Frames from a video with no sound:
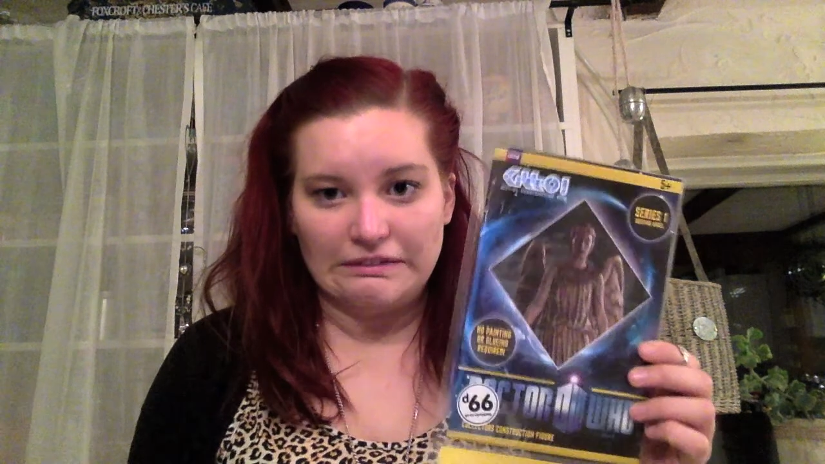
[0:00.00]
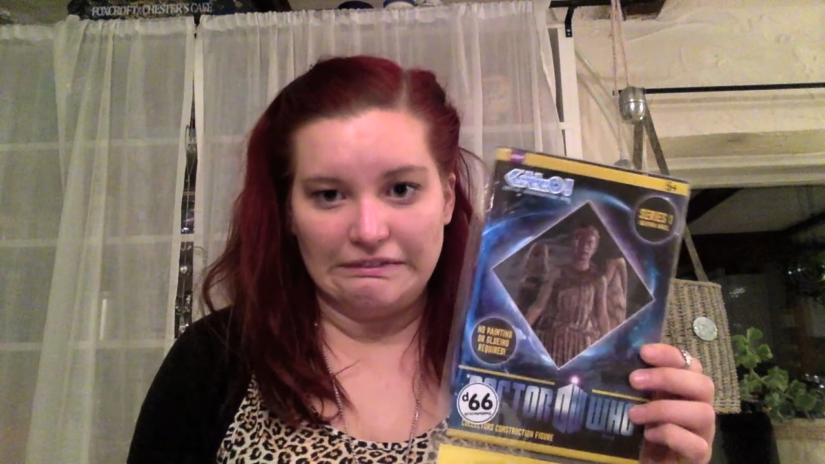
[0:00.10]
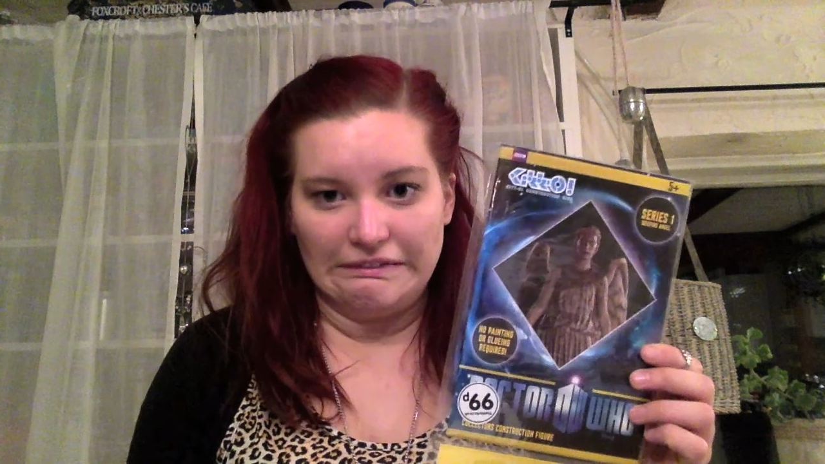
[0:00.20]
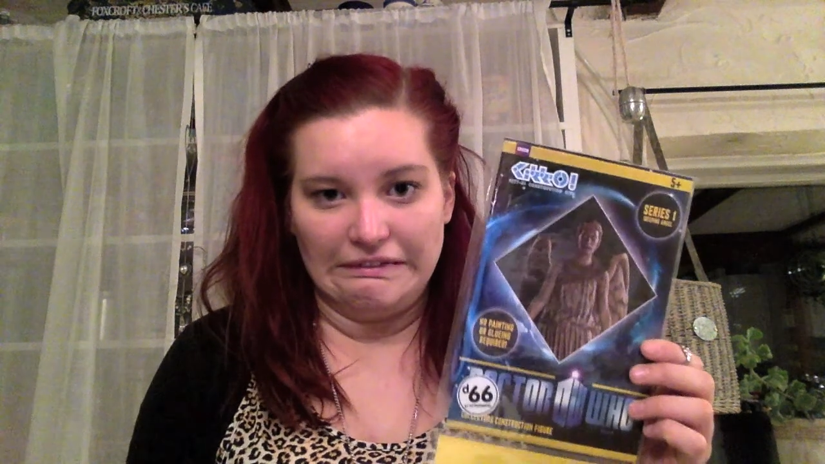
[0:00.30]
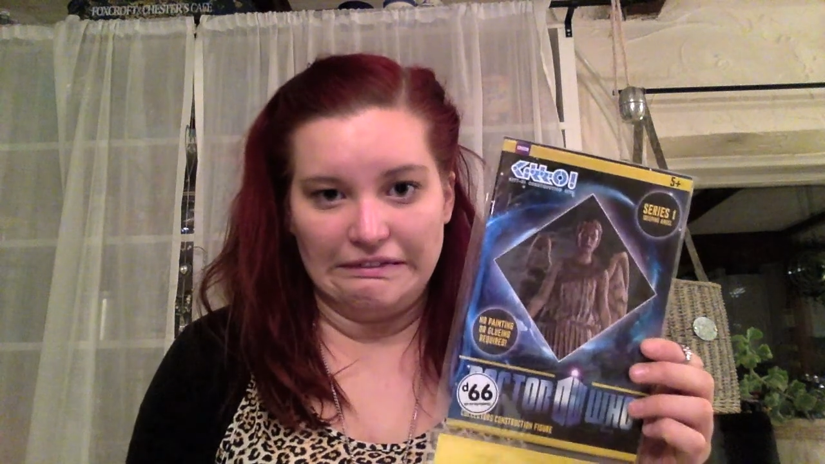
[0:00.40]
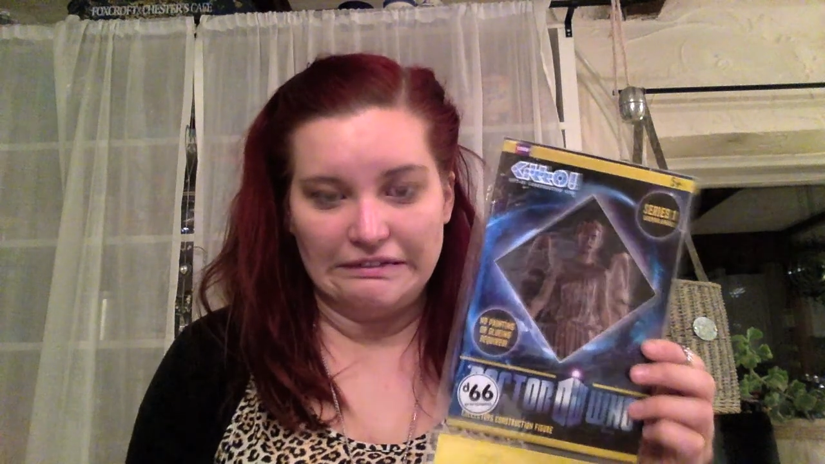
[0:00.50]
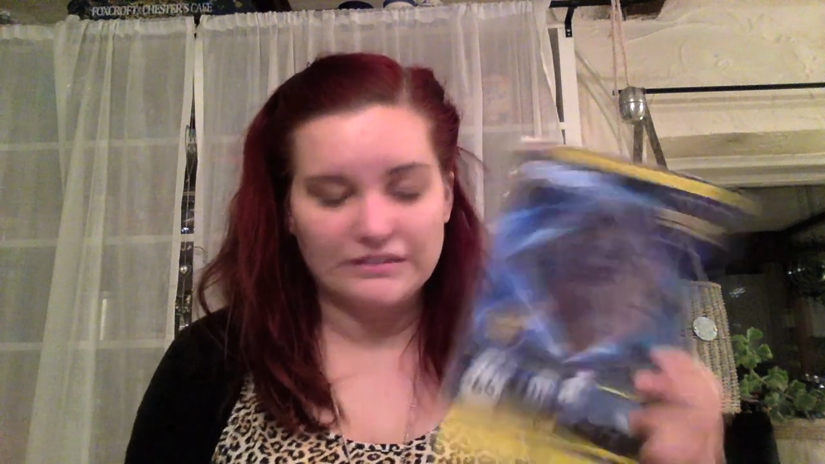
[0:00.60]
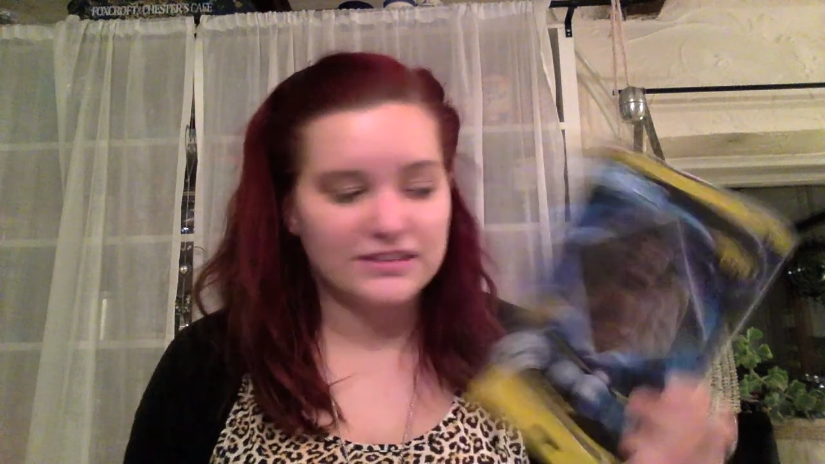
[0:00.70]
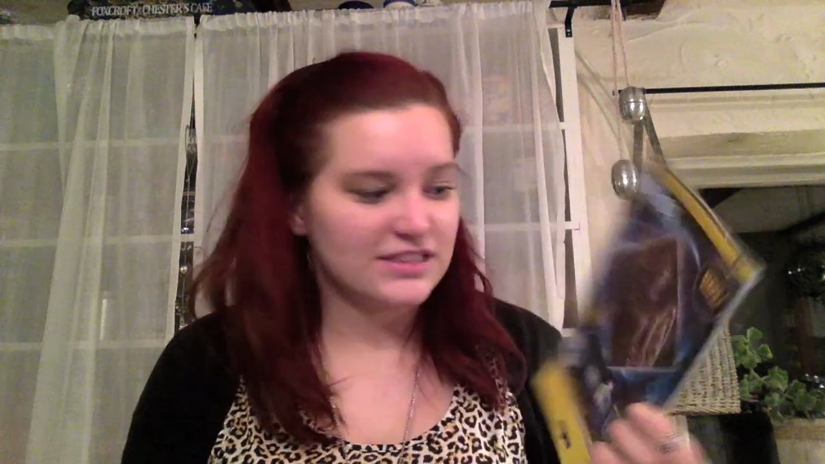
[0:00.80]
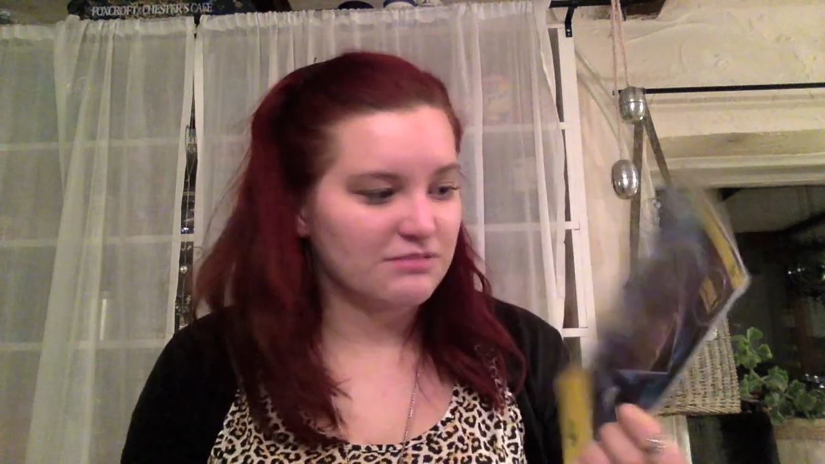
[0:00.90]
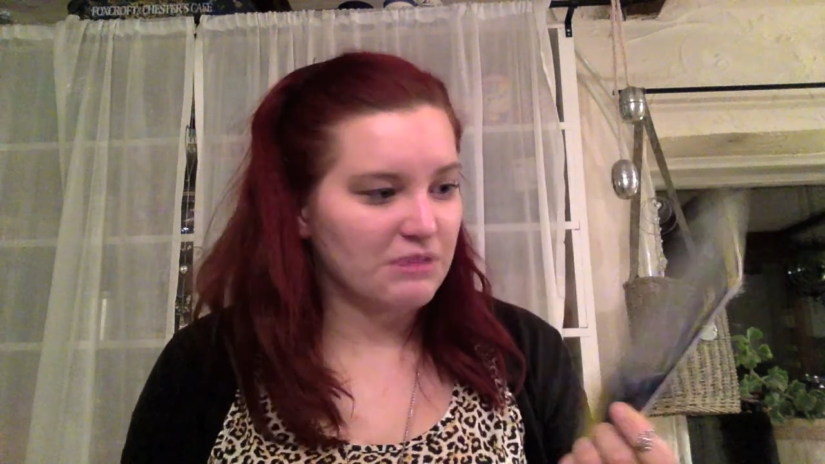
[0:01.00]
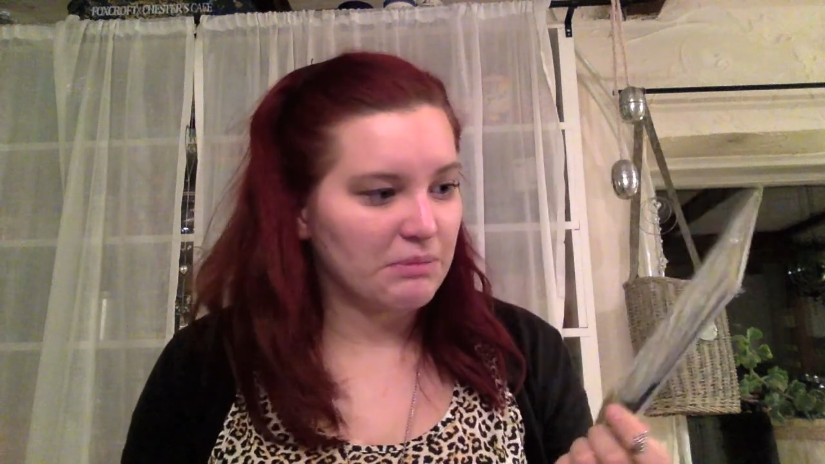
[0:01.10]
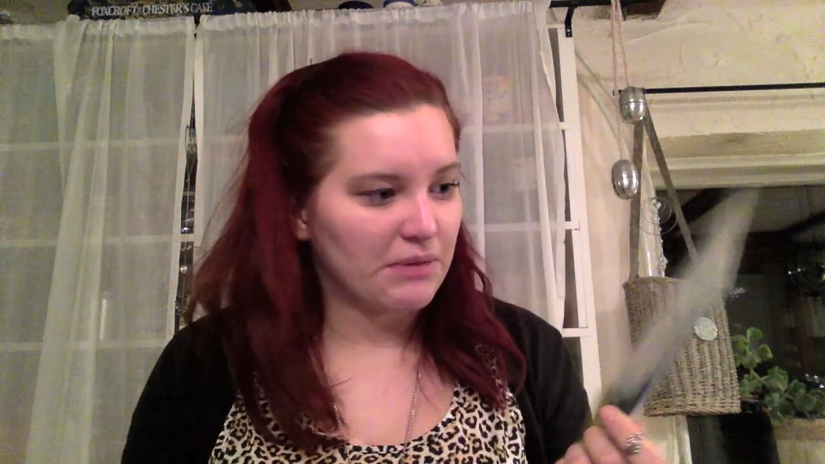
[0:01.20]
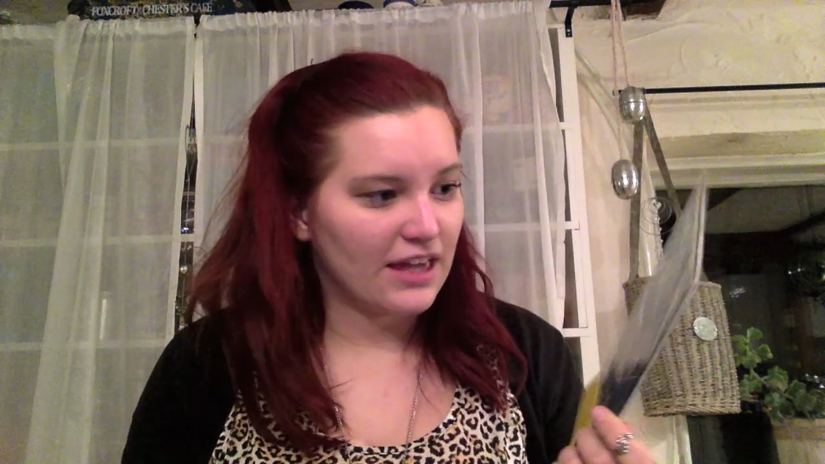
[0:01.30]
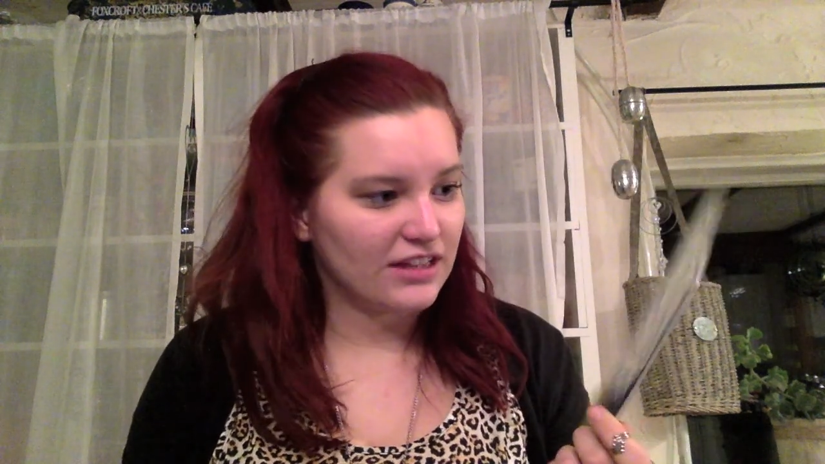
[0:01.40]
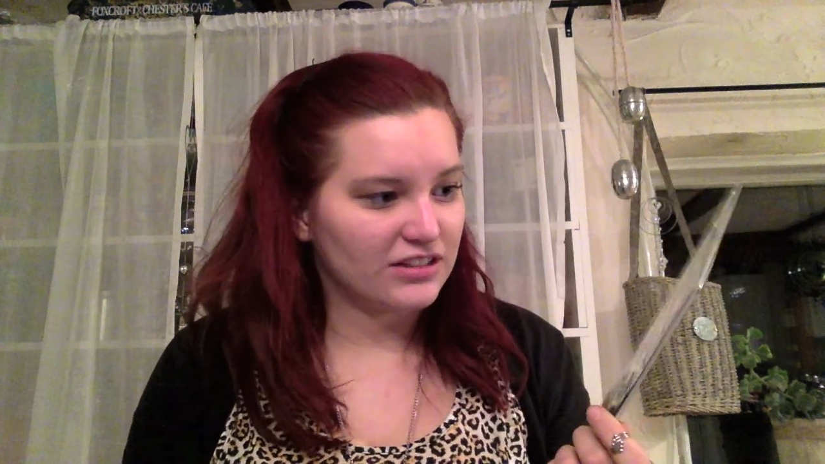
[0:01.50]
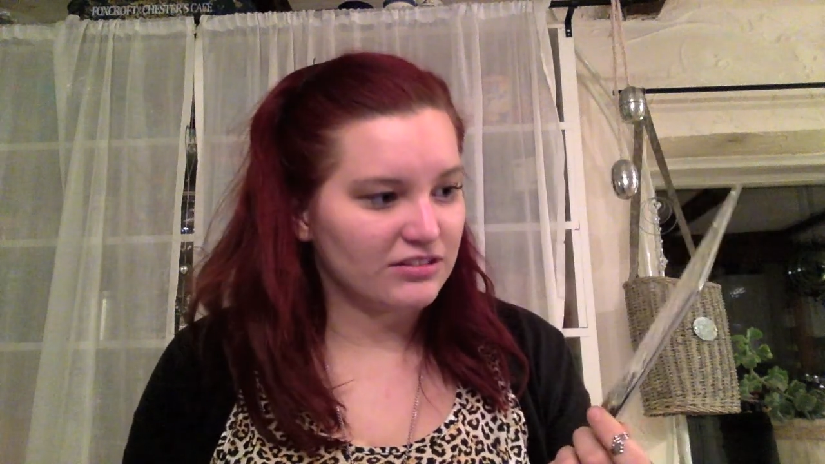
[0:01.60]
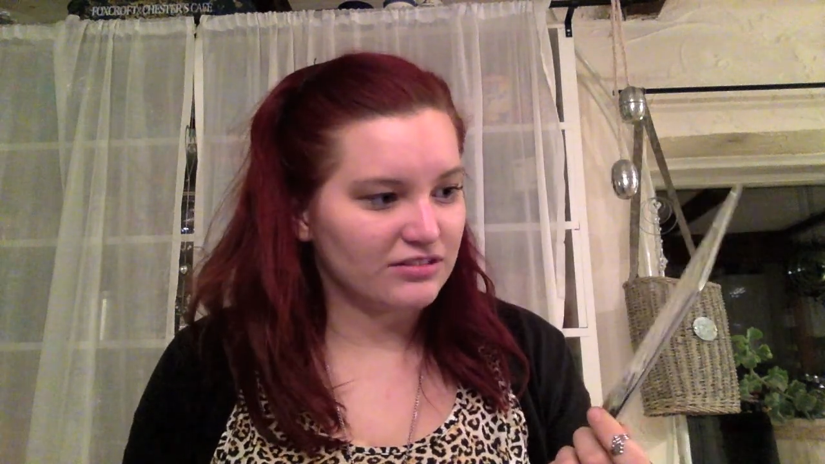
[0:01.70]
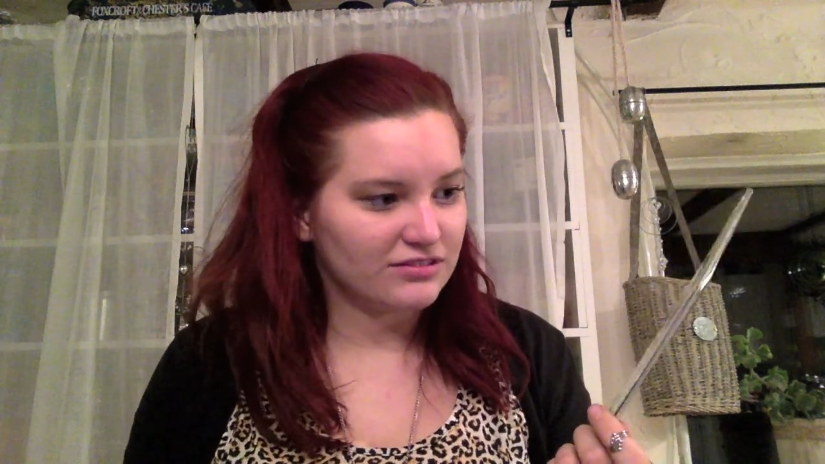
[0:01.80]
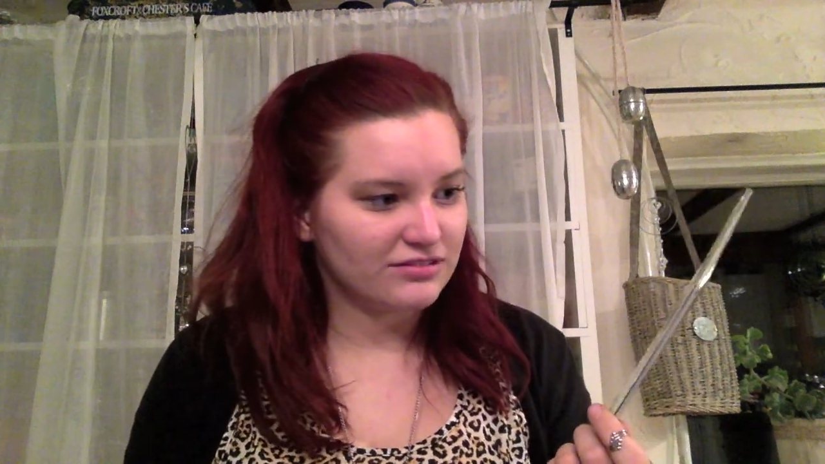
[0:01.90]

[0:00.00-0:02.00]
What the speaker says: Oh, it's the Weeping Angel.